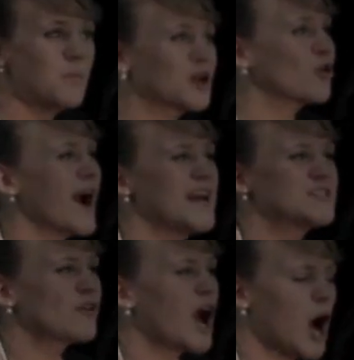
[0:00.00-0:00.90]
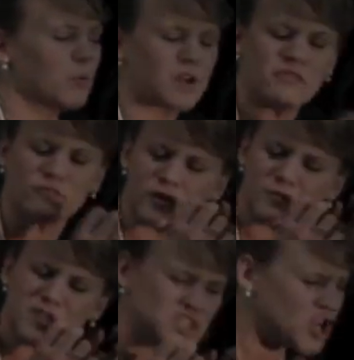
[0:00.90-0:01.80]
but cries for help come
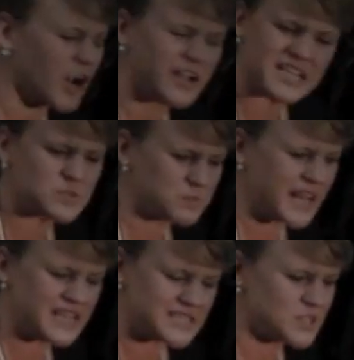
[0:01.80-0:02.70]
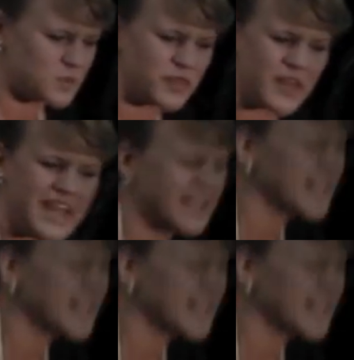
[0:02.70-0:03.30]
from the darkest places within,